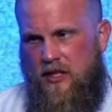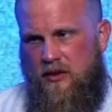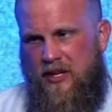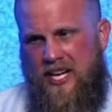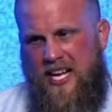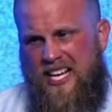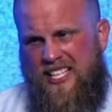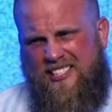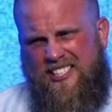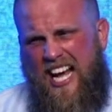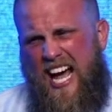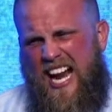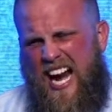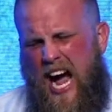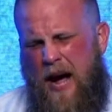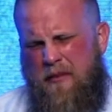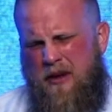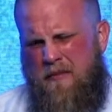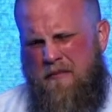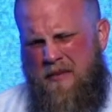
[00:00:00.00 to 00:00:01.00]
When he said,
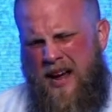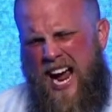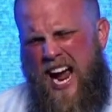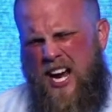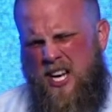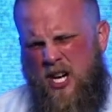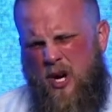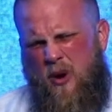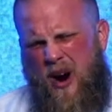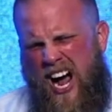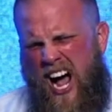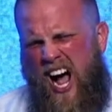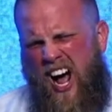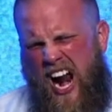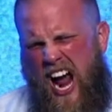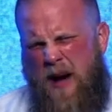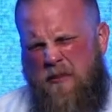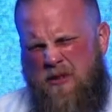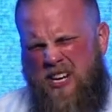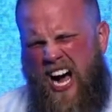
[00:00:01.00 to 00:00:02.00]
I'm Emmanuel,
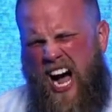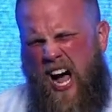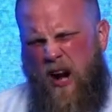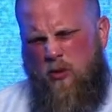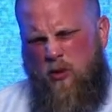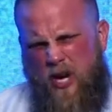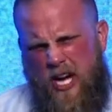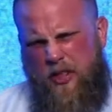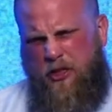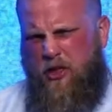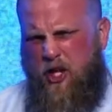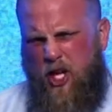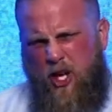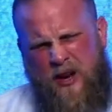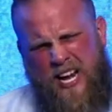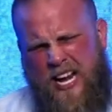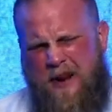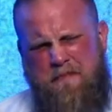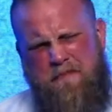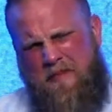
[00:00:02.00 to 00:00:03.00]
I'm God with you,
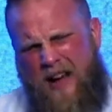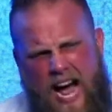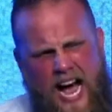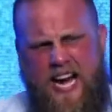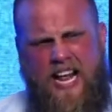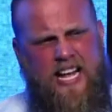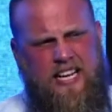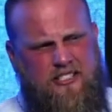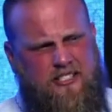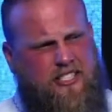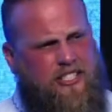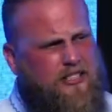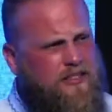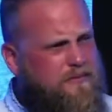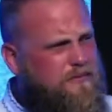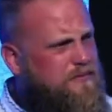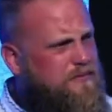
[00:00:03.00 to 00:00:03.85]
he meant it.